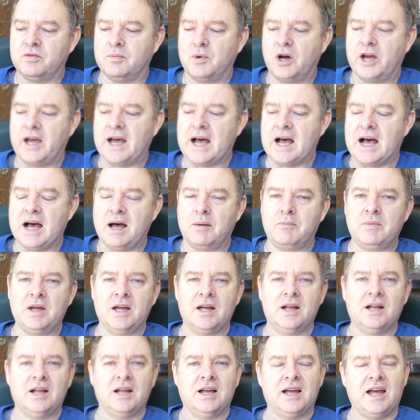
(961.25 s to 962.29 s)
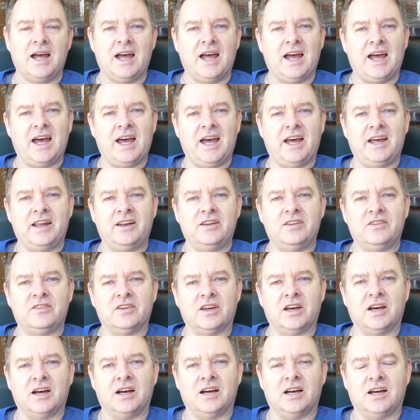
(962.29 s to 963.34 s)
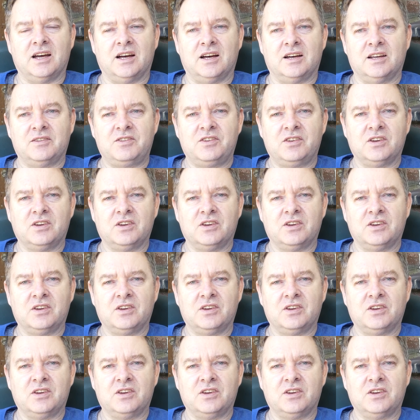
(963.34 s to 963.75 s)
my arm, and I